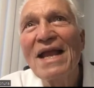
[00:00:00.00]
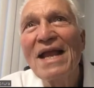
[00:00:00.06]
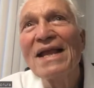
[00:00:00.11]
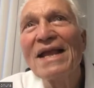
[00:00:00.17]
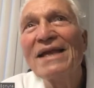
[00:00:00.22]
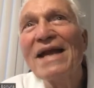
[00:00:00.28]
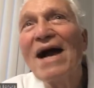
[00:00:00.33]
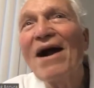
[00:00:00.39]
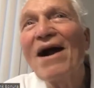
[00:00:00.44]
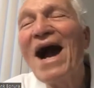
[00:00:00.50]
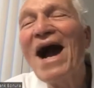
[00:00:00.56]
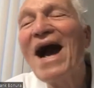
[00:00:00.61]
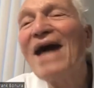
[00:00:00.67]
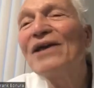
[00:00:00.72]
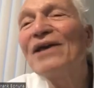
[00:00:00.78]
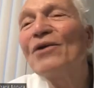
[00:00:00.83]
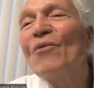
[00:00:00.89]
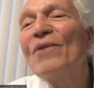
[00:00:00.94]
Now,
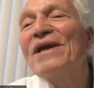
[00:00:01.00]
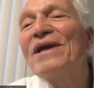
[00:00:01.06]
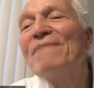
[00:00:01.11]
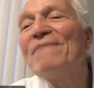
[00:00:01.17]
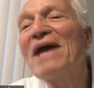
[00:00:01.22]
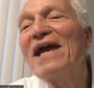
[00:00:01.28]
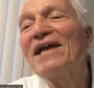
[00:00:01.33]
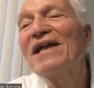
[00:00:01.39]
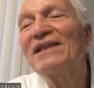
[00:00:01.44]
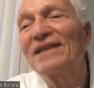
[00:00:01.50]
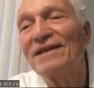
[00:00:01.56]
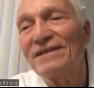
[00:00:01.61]
how do we make the